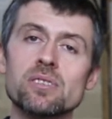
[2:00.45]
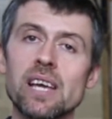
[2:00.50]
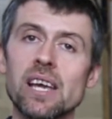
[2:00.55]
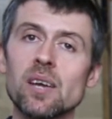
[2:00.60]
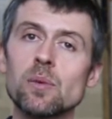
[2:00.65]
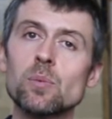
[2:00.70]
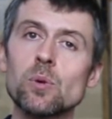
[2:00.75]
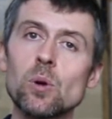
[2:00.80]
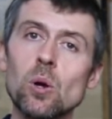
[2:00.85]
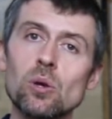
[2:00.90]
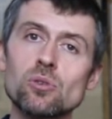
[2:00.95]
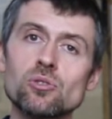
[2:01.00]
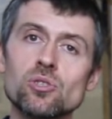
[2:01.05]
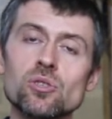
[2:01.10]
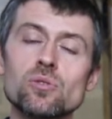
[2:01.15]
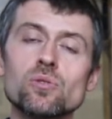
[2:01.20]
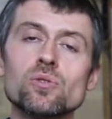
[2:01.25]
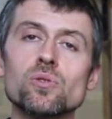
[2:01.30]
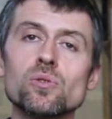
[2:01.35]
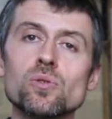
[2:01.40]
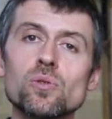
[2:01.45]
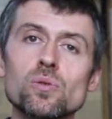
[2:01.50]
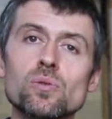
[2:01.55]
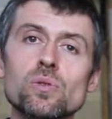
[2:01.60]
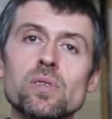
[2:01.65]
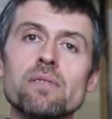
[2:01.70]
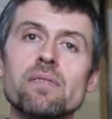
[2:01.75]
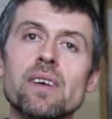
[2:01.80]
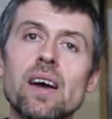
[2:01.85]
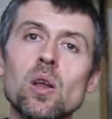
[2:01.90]
their project to
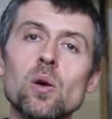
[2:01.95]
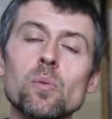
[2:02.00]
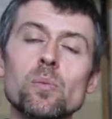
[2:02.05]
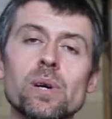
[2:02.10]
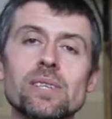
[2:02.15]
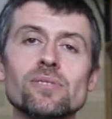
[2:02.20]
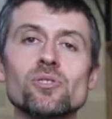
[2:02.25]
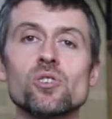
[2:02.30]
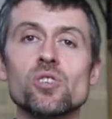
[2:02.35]
develop a